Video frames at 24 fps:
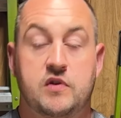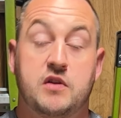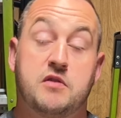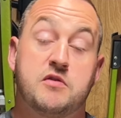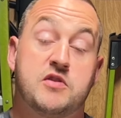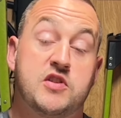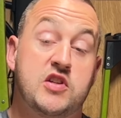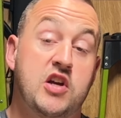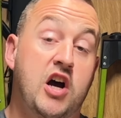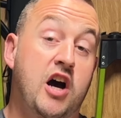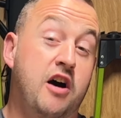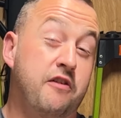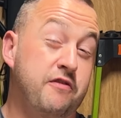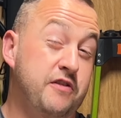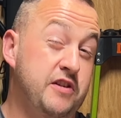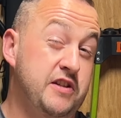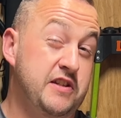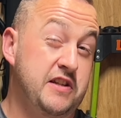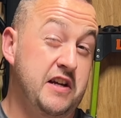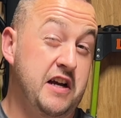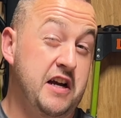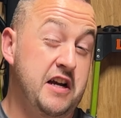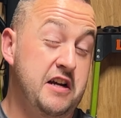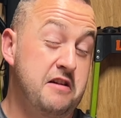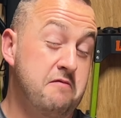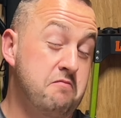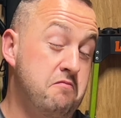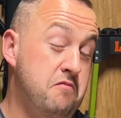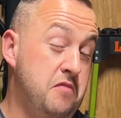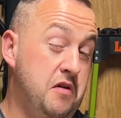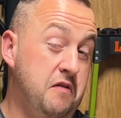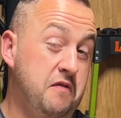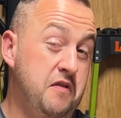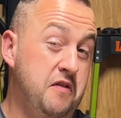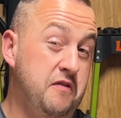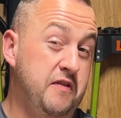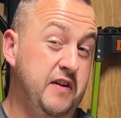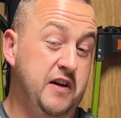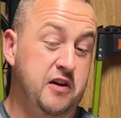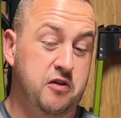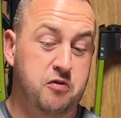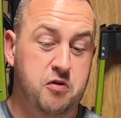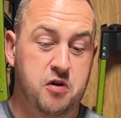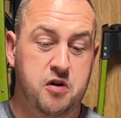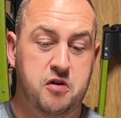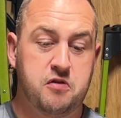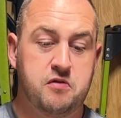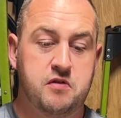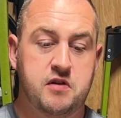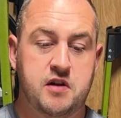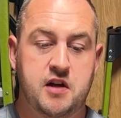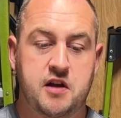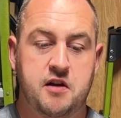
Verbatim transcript: soft side of the Velcro.